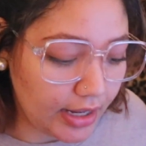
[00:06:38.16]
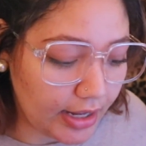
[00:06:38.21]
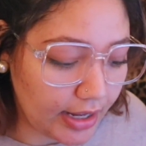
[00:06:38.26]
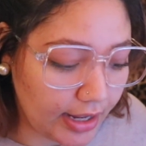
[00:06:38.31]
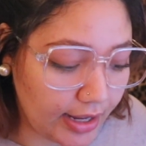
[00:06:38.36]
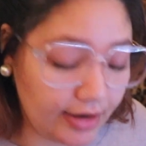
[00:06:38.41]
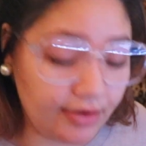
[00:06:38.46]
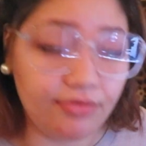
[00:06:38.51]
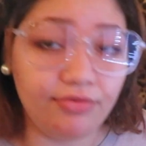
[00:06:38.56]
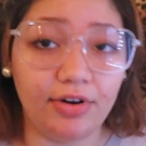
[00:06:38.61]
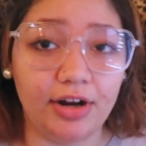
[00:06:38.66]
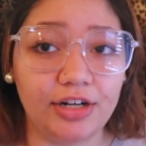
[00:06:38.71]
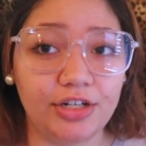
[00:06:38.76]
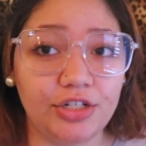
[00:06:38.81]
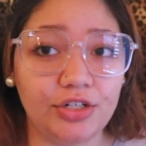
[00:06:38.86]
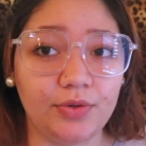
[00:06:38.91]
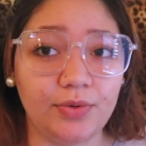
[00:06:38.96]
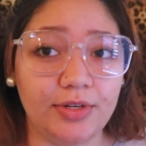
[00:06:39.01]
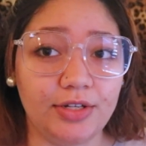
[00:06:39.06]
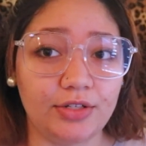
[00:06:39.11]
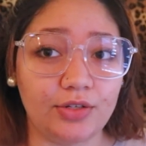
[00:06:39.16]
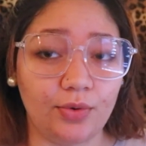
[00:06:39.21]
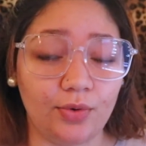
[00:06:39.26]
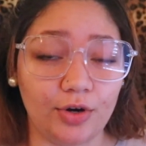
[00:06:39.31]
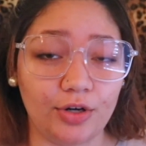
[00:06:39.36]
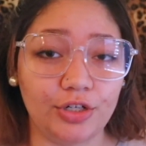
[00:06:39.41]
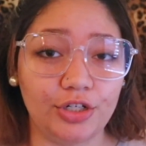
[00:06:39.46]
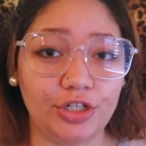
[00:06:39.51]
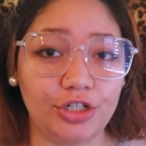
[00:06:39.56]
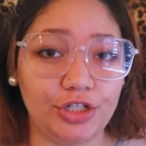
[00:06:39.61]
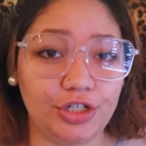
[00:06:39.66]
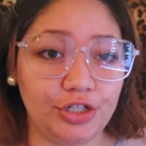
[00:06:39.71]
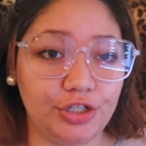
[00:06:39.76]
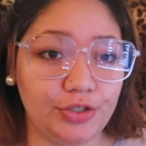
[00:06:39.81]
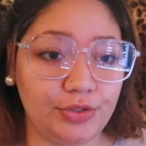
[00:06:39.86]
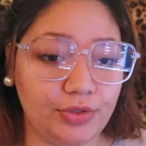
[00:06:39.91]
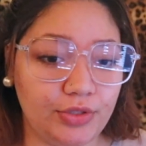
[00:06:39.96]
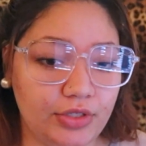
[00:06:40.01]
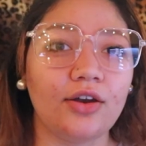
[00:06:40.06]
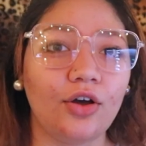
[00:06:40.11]
and fresh squeezed orange
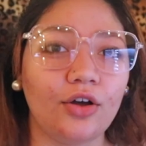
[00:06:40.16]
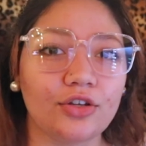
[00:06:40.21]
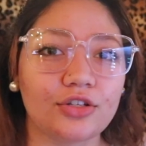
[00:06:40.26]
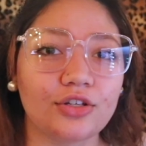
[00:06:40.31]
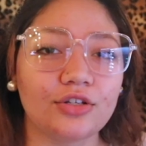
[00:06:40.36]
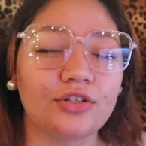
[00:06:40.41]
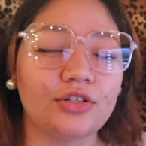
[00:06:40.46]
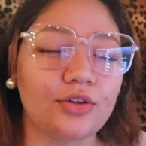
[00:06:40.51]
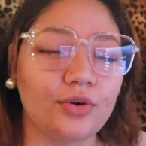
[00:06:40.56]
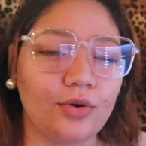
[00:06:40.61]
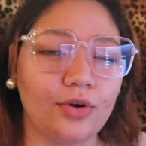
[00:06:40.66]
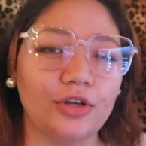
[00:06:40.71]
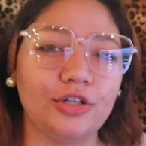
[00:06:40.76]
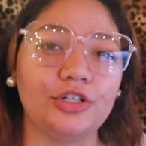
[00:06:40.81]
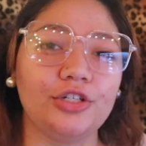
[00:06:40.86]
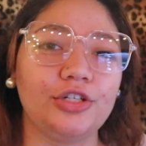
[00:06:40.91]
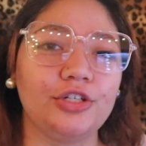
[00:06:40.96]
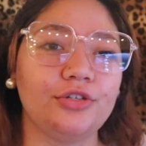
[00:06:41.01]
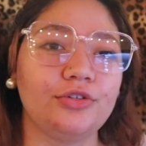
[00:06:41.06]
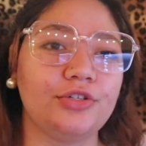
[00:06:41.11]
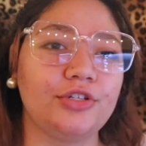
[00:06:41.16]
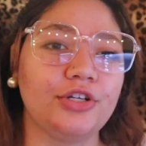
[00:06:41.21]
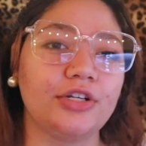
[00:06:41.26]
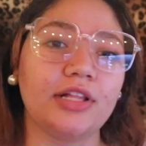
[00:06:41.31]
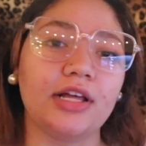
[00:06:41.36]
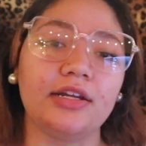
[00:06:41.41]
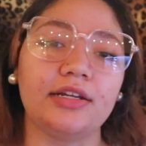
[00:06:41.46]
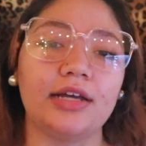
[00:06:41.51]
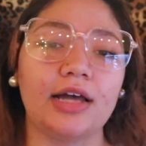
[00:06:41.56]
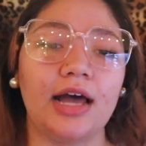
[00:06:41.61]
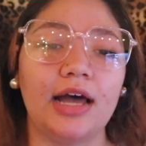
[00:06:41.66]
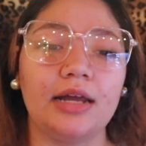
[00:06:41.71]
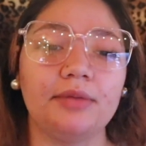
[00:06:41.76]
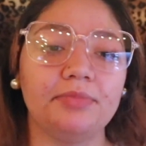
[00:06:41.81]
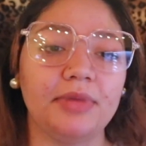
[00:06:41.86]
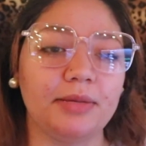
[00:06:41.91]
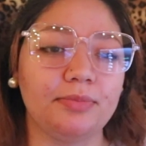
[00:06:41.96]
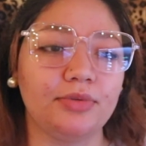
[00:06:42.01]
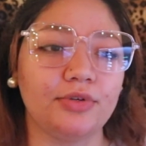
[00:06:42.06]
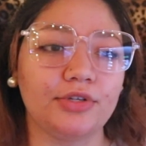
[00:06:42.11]
juice. Also to the orange juice, you're allowed to add
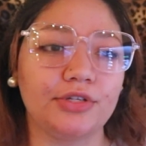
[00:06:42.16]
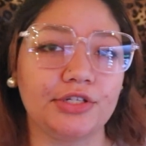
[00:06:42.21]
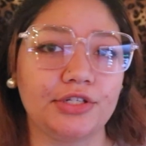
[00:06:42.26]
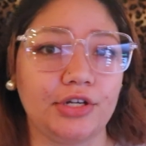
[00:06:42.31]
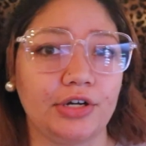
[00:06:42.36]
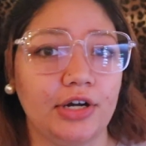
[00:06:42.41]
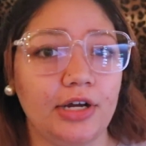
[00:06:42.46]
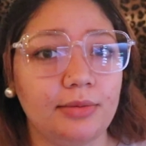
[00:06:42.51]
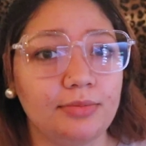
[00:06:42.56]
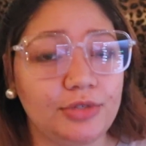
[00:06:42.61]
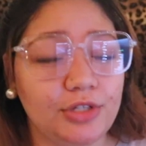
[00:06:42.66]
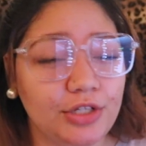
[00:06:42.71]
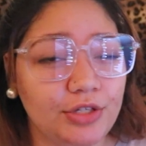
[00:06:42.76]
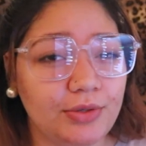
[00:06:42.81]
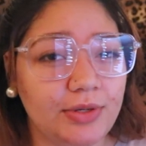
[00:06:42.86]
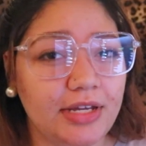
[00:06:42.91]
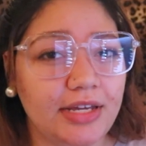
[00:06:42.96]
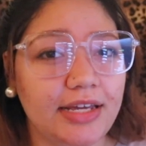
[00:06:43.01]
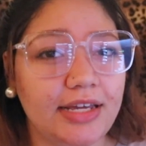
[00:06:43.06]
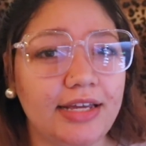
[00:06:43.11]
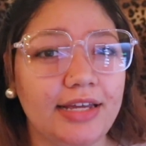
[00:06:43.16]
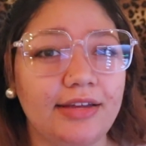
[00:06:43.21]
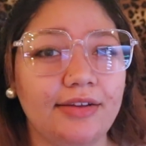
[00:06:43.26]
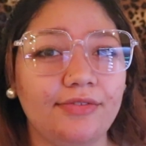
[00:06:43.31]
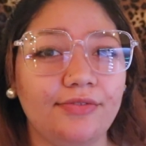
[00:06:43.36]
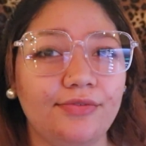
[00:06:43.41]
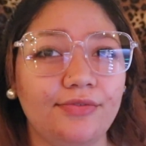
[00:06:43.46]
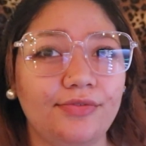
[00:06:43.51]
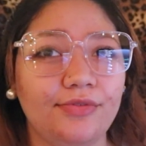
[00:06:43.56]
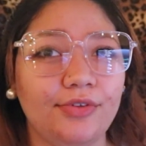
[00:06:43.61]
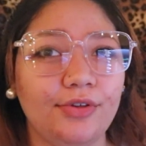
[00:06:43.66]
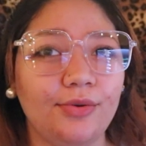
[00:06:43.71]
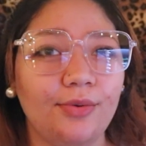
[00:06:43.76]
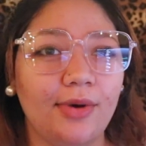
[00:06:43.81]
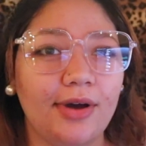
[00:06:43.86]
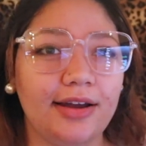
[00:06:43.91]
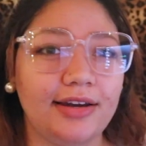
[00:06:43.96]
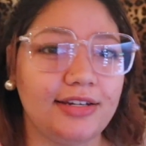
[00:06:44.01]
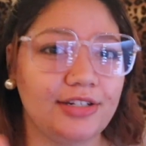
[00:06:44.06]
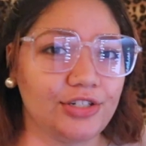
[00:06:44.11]
maple syrup to it if you
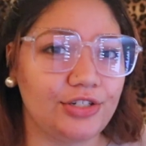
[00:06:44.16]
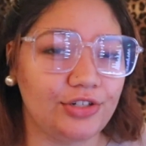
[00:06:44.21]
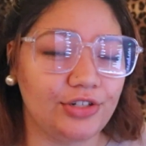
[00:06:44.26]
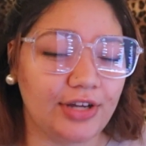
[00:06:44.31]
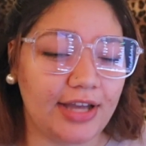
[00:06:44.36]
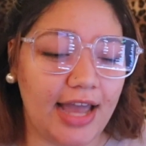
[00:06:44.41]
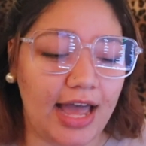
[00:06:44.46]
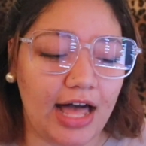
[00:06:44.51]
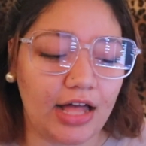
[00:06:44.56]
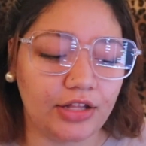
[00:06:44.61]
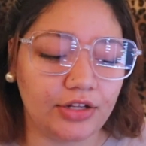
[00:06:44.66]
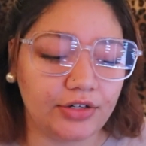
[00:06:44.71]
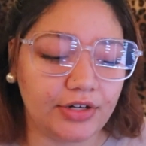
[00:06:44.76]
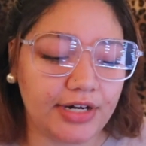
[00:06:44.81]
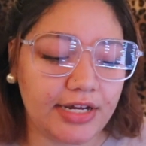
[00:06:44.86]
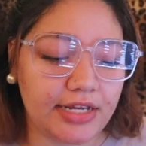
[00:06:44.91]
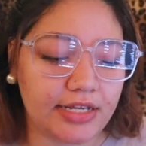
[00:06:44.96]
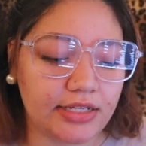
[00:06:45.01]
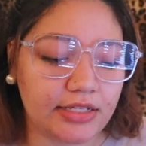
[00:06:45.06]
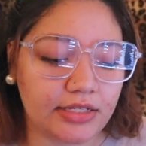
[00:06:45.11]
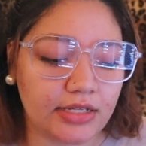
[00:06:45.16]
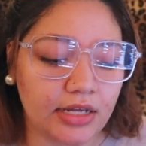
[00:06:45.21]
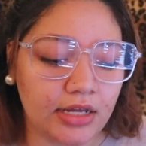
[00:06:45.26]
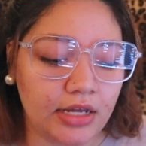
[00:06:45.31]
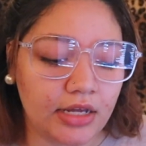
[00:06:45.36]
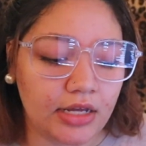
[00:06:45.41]
want additional calories.